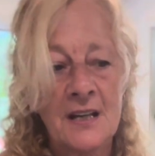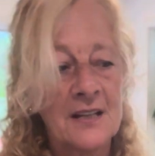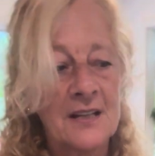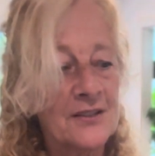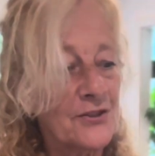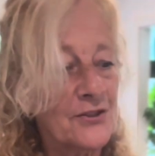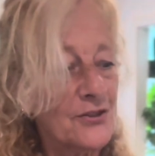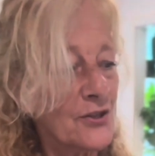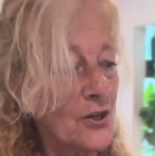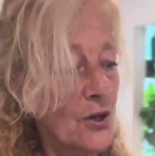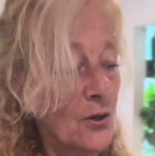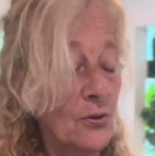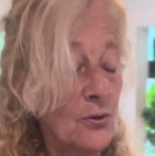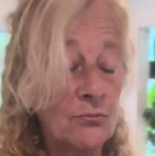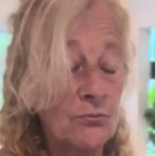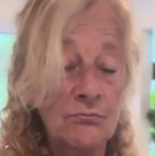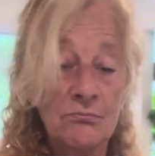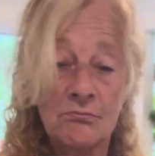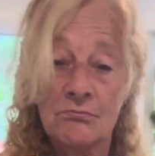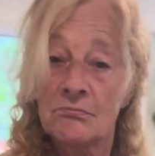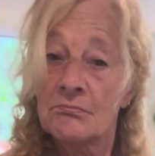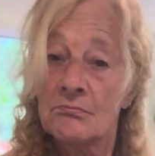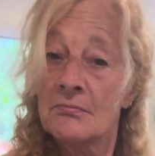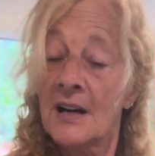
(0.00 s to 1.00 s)
So
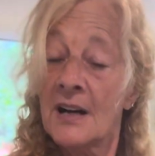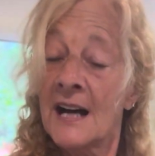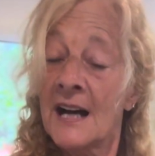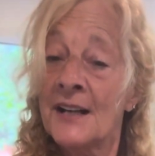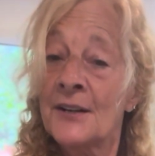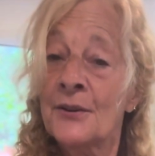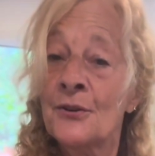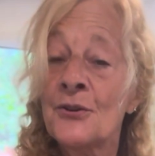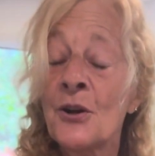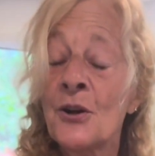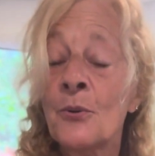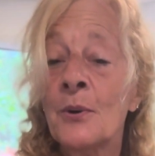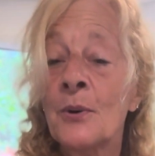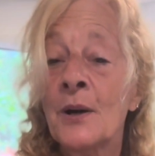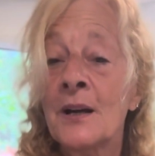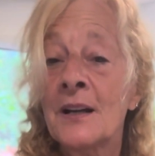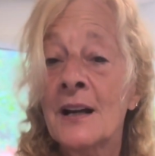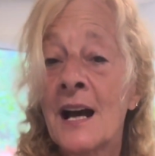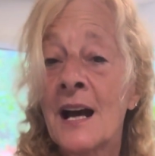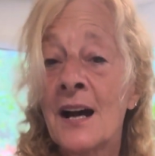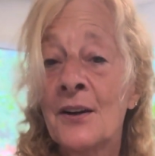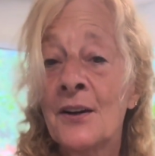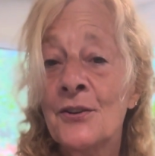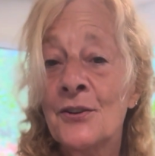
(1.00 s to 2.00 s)
I don't know
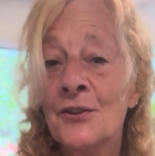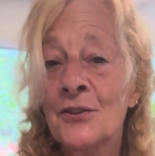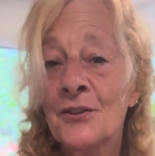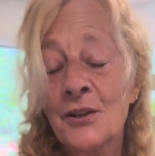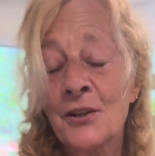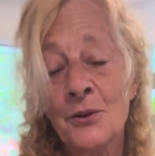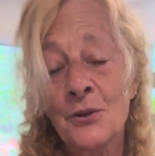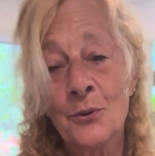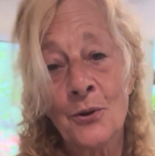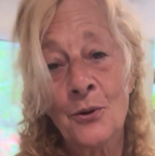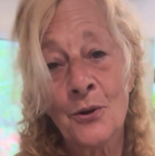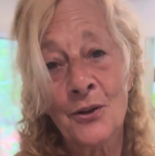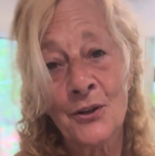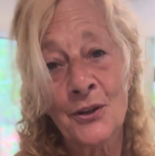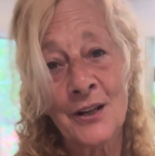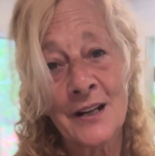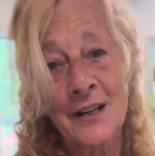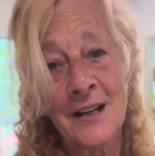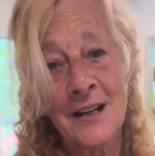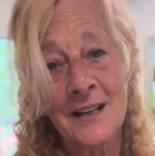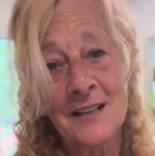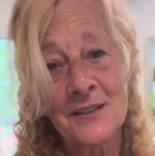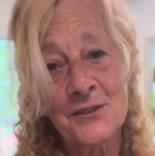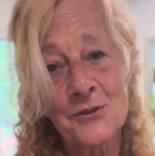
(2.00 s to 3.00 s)
how you're going to
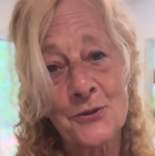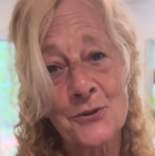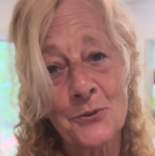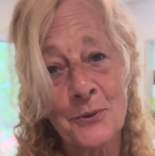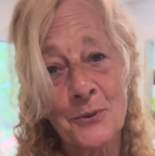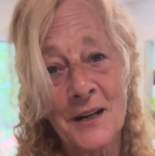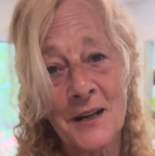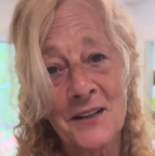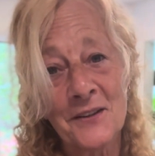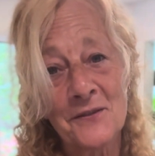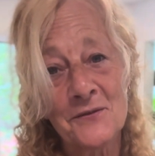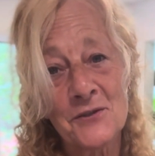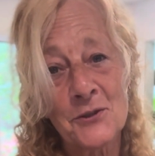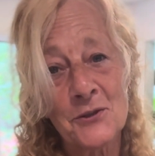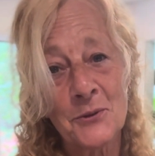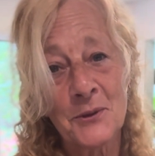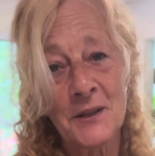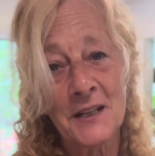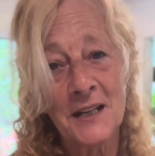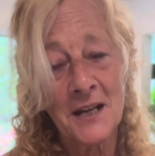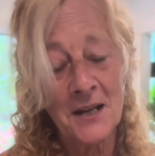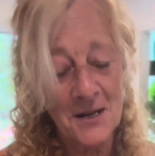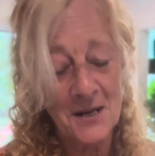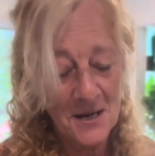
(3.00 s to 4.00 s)
organize your way of
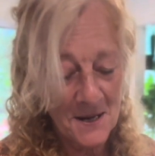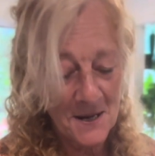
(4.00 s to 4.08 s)
doing it.